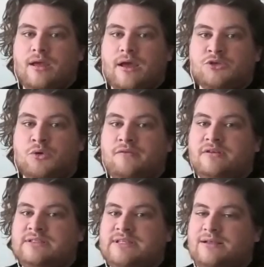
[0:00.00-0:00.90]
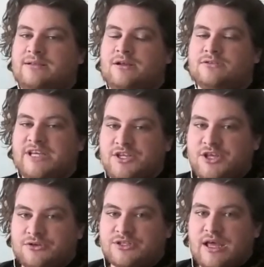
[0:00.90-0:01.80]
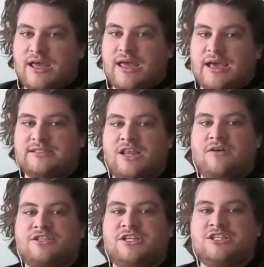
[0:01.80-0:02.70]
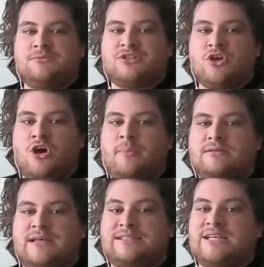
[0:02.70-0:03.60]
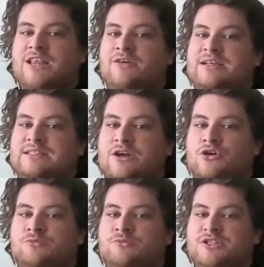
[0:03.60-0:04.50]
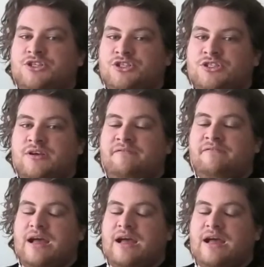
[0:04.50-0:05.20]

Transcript: As Wolfendale continues, accelerationism is not about accelerating the contributions of,